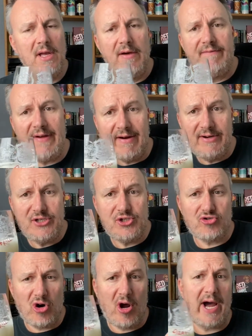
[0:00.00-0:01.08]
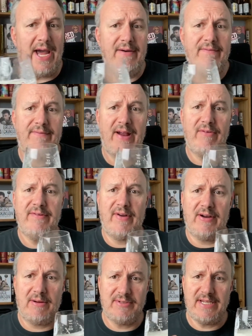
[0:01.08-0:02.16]
Very dry. Very,
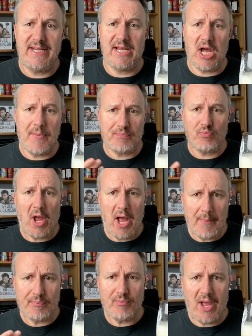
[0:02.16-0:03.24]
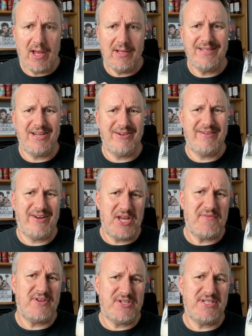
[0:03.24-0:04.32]
very. I'm sitting there going, you know,
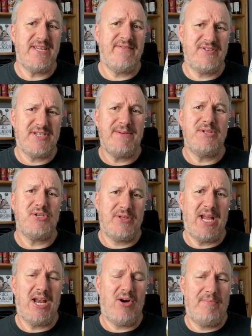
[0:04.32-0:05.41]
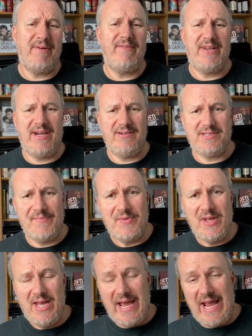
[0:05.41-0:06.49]
if you see me doing that a lot in my videos,
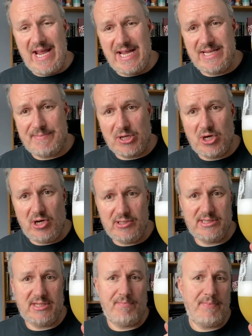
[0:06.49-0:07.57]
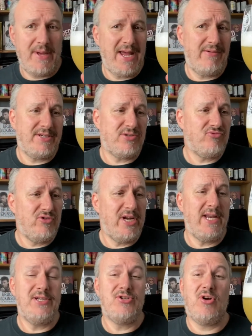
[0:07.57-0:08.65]
it's because the beer is
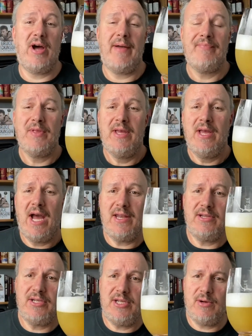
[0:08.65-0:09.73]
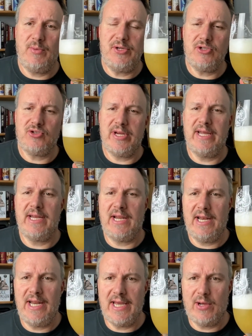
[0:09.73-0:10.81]
really dry. And you know, when you're drinking a
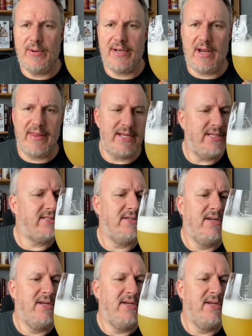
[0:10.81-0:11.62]
liquid like this,